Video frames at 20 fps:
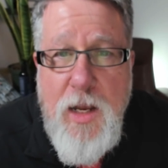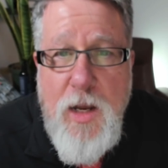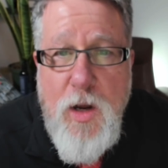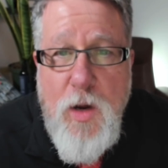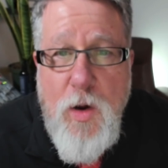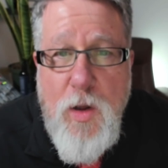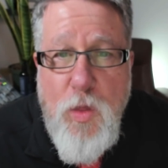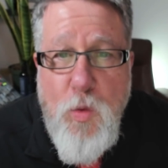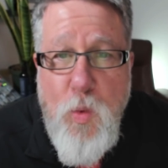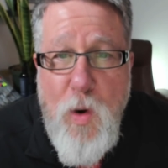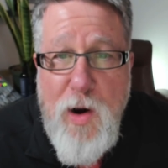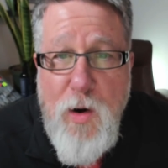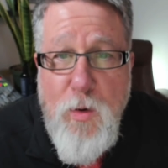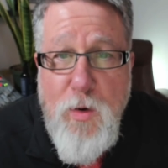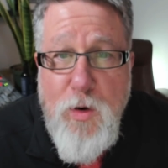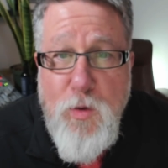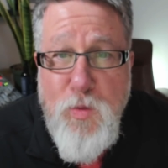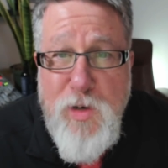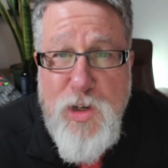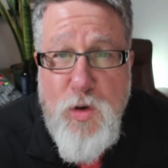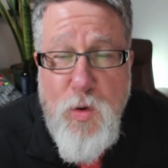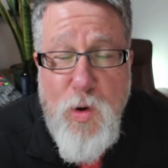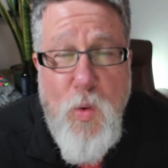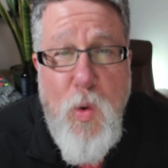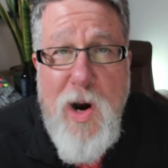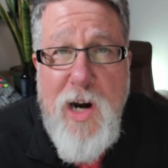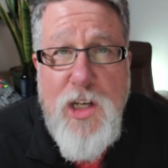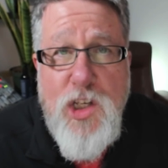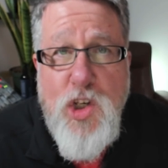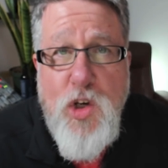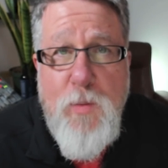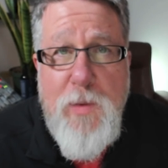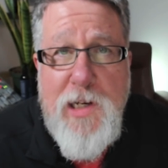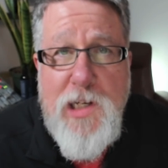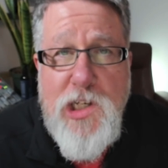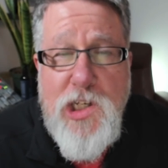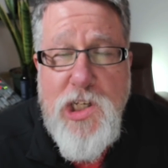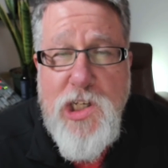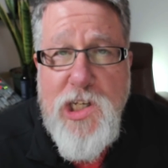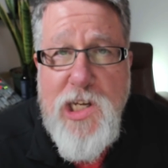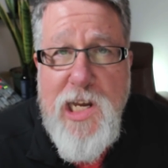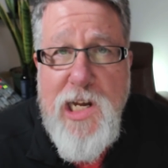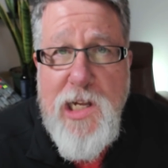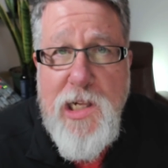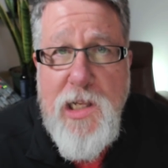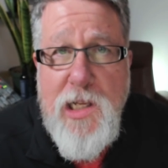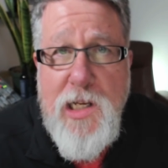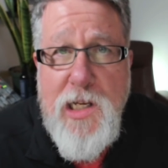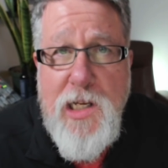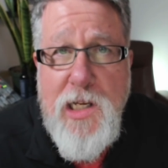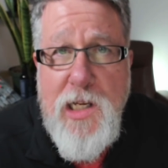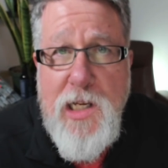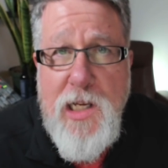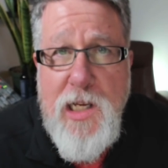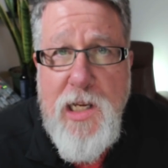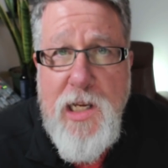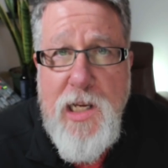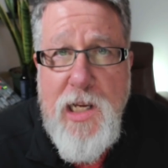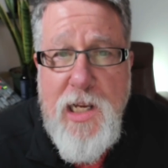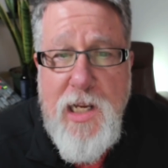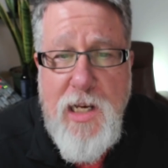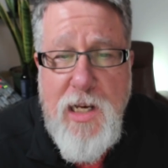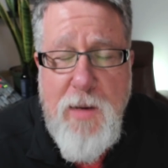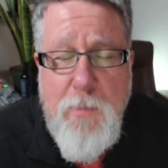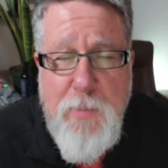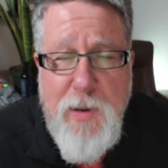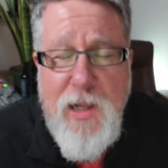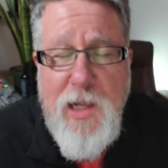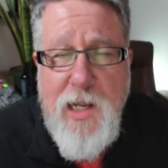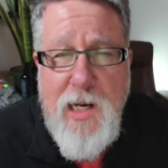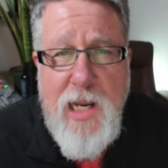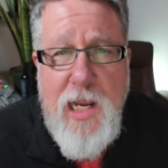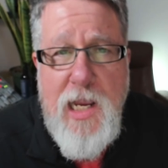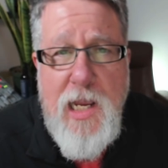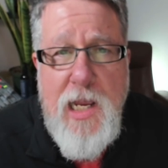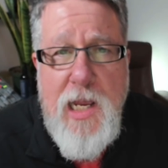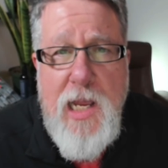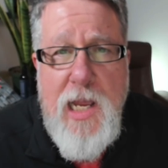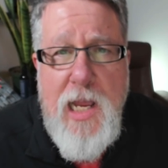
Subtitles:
which required so much skill and ability,